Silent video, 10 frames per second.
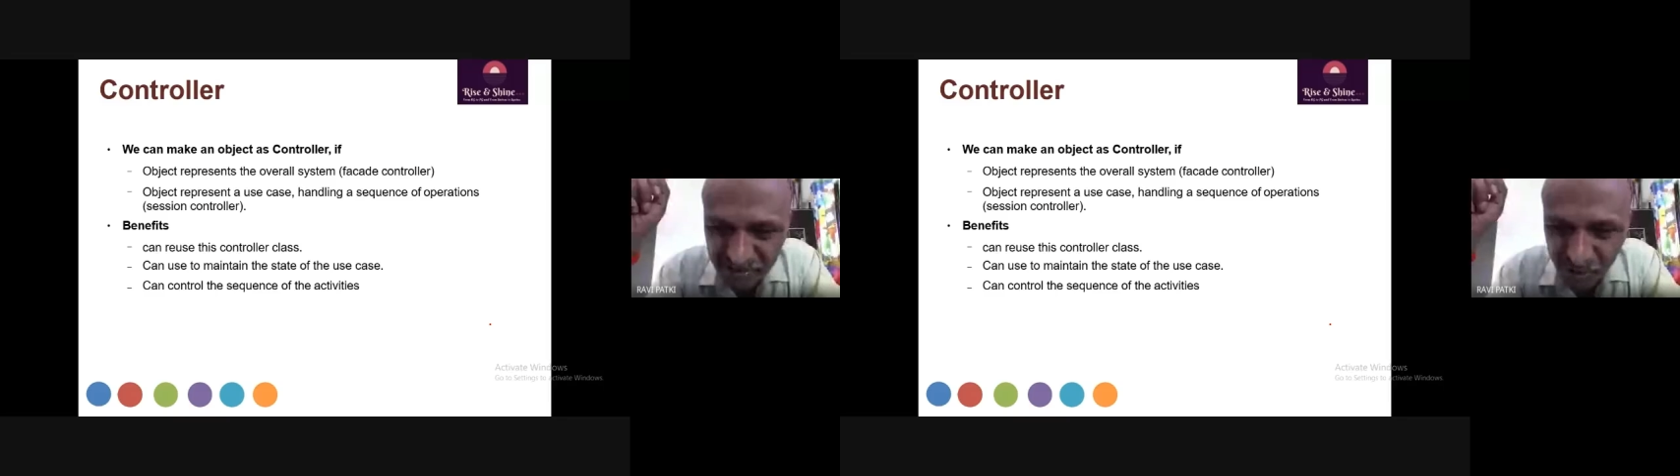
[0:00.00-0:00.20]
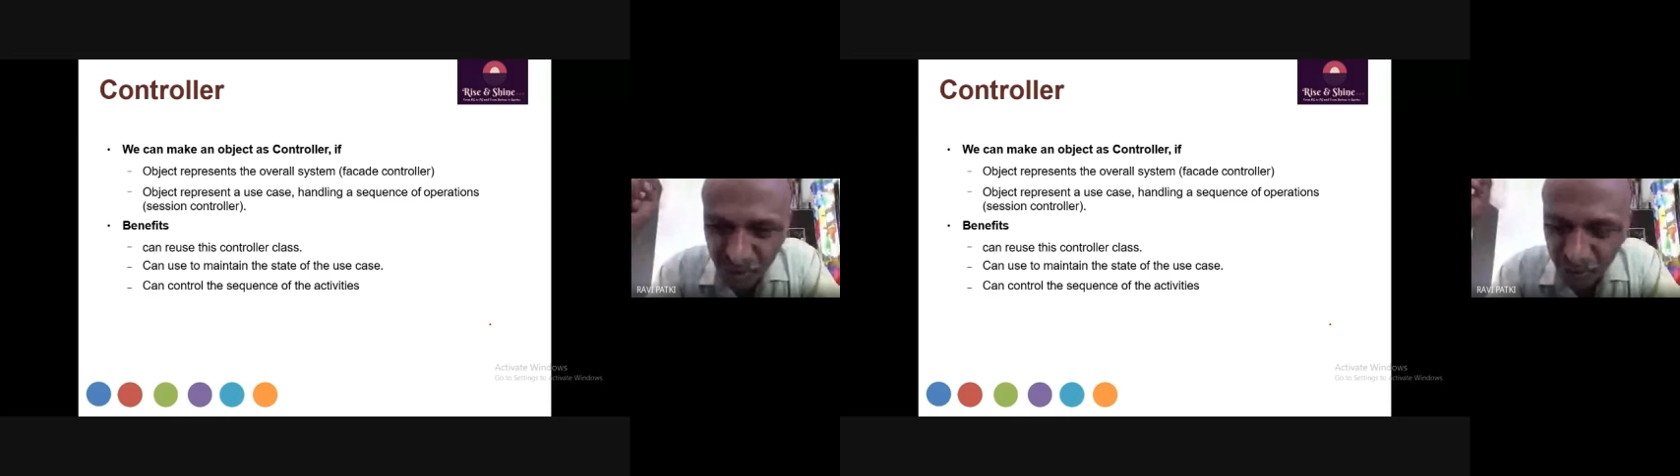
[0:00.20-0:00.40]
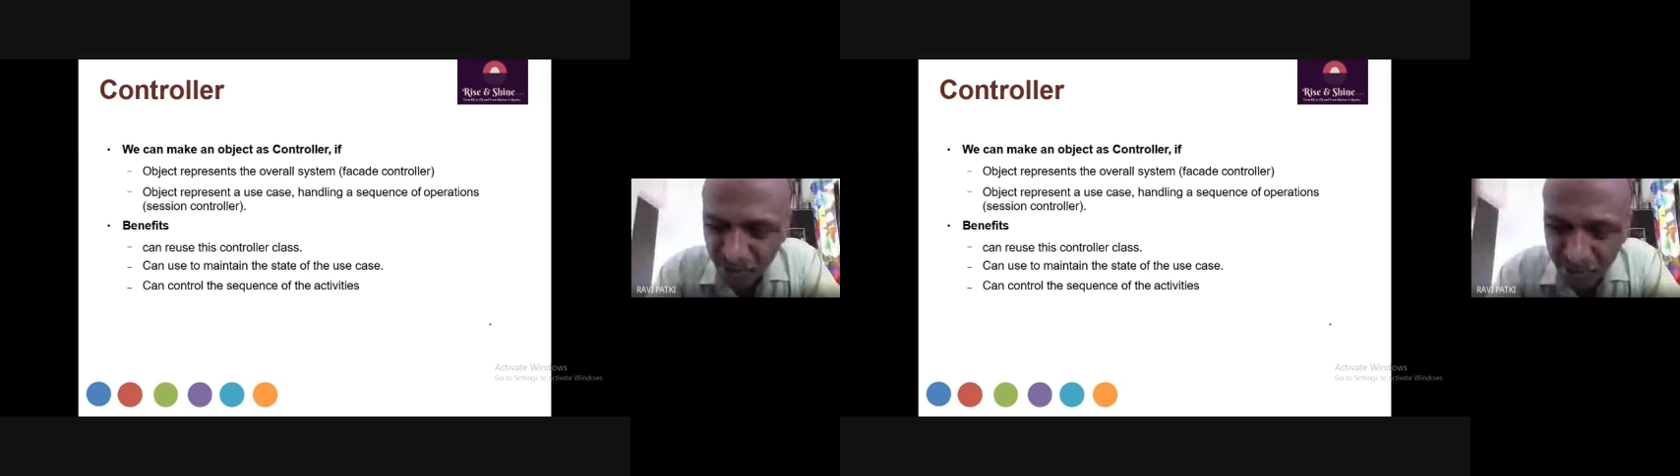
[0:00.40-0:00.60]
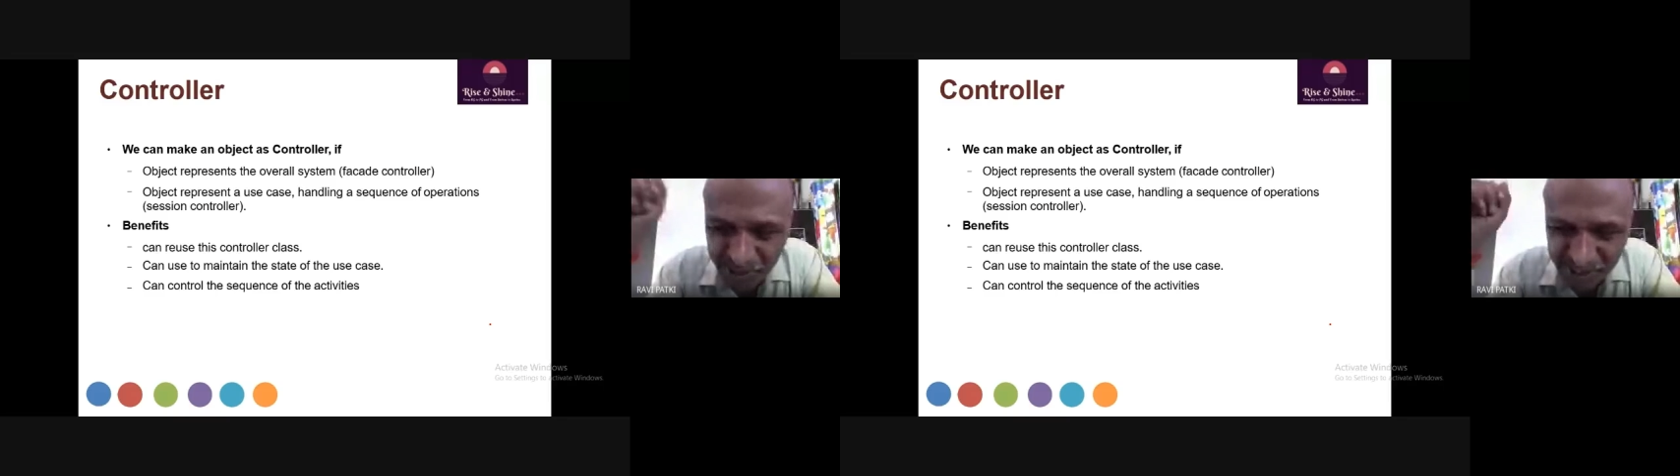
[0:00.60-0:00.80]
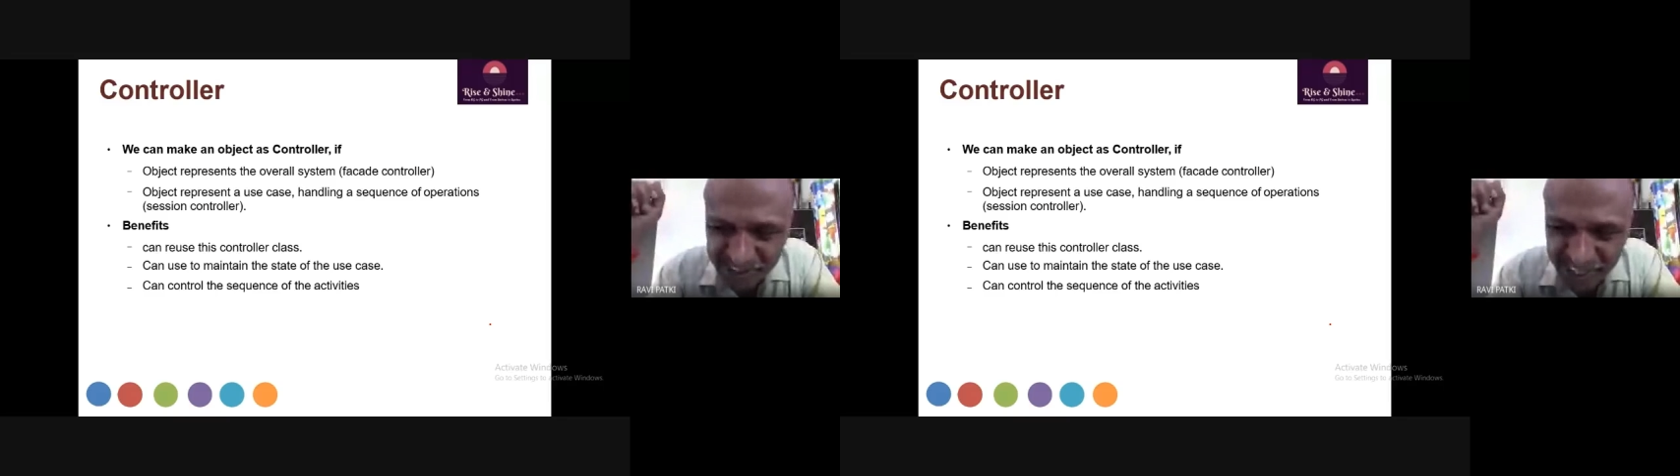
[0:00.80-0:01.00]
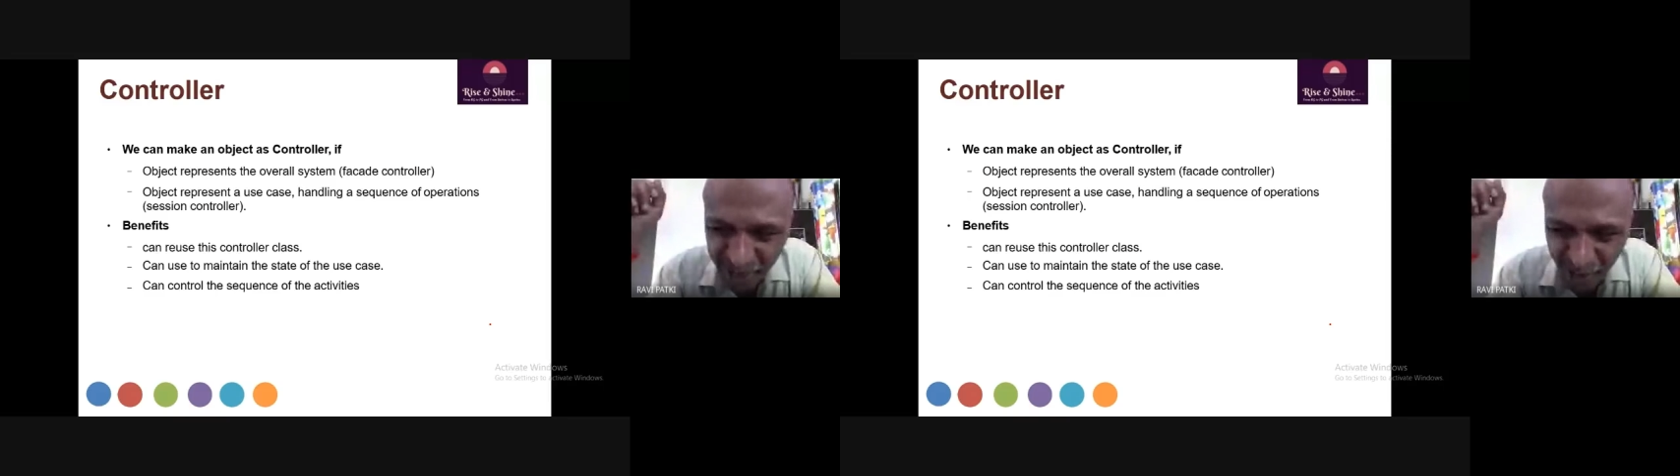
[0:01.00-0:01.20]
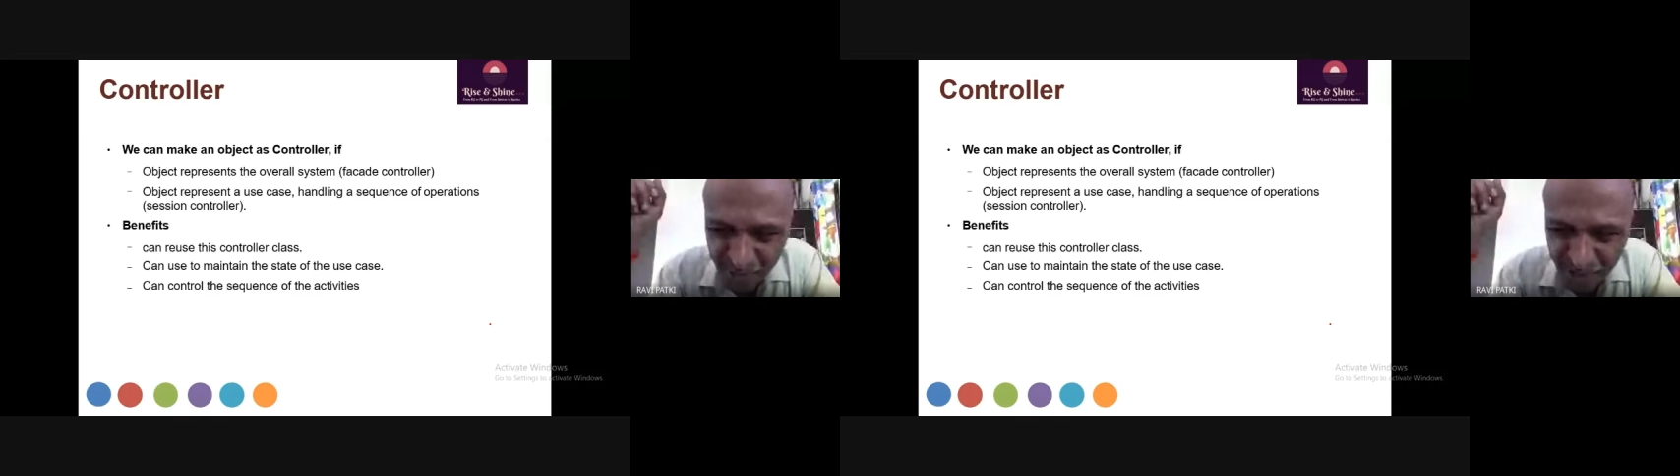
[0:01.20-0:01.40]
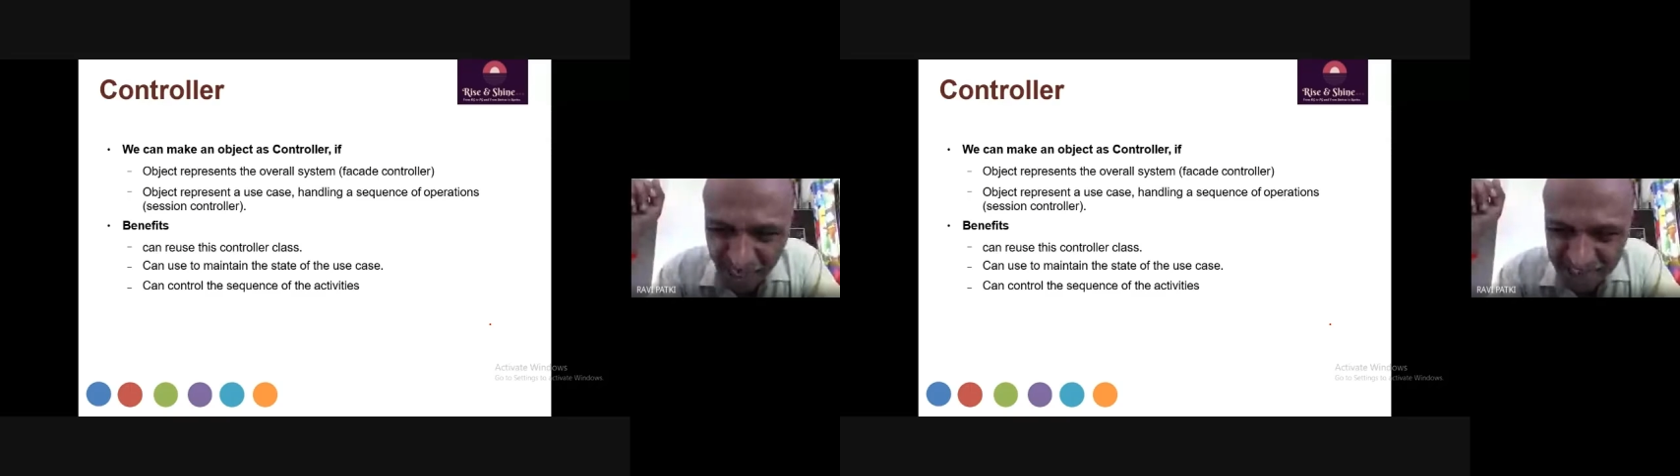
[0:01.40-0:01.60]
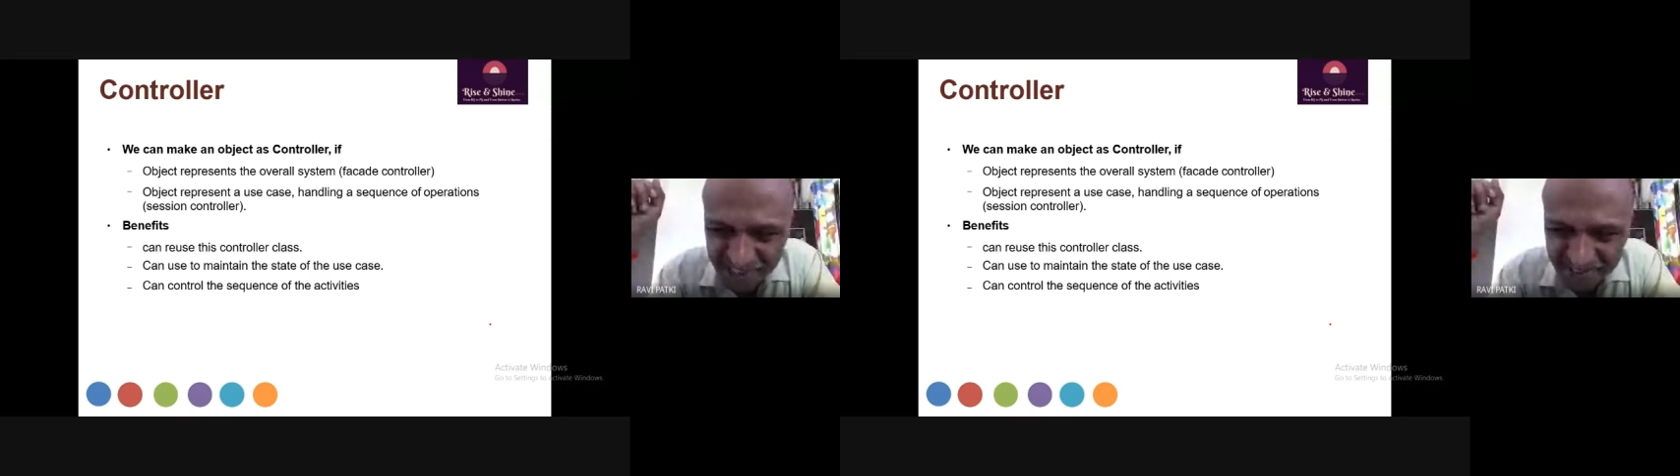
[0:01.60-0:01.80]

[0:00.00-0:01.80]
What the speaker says: Who will be the CR of class?